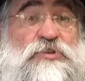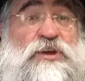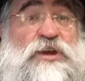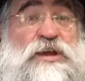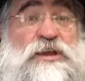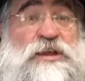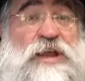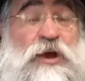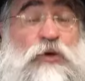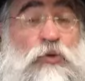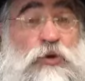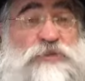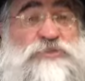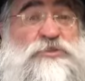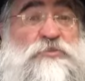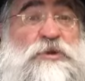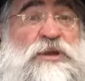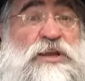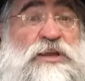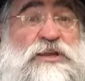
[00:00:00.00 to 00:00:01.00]
Now what does it
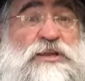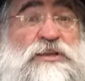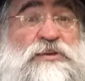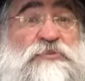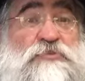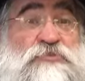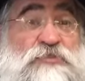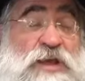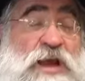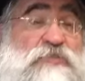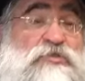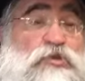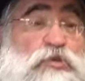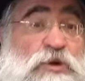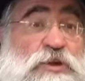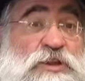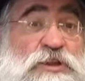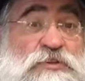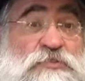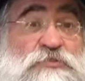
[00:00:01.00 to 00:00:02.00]
mean he lived?
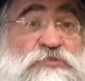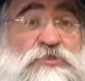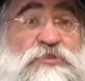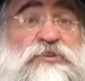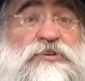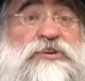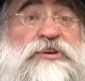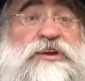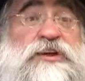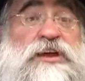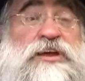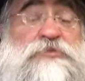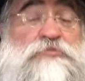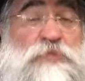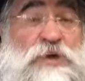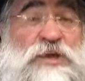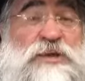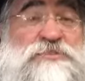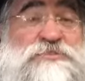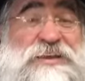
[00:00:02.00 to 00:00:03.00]
Everyone lived. It
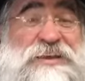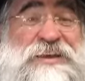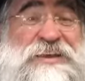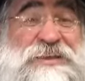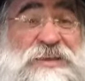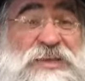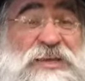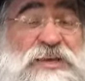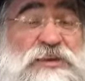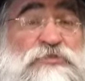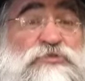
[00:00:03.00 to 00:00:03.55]
means that he lives